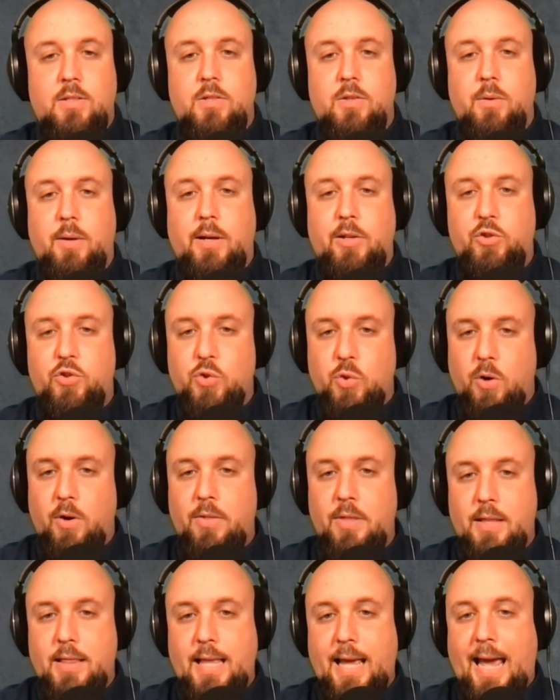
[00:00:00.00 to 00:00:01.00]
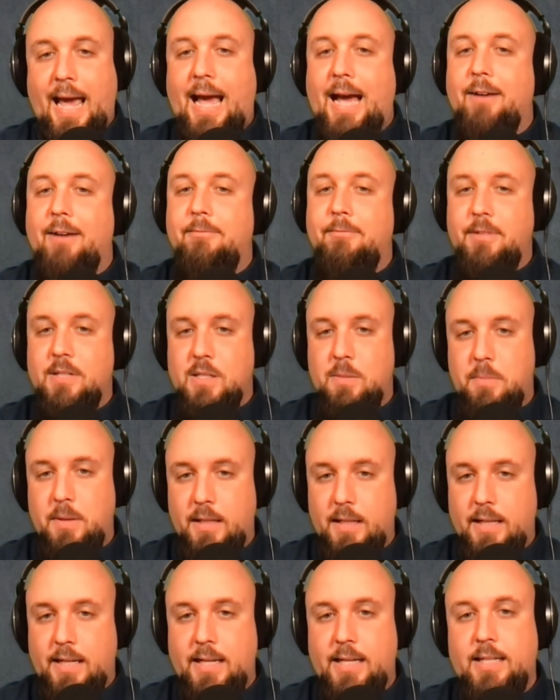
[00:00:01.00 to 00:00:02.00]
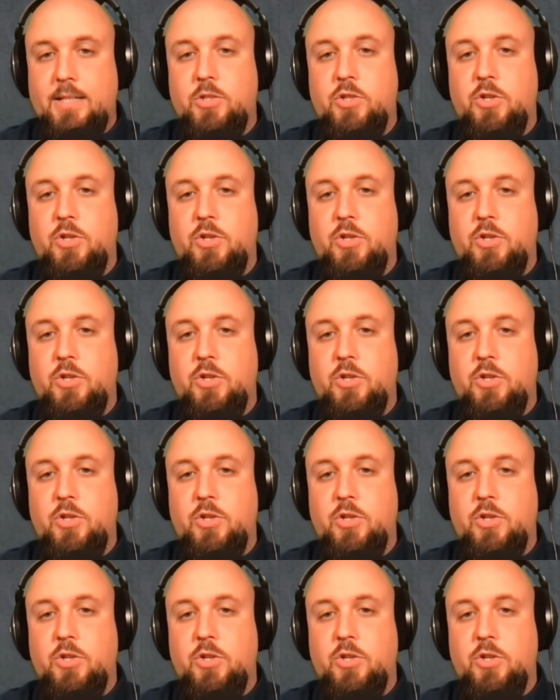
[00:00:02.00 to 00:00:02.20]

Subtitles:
to ensure that they have visibility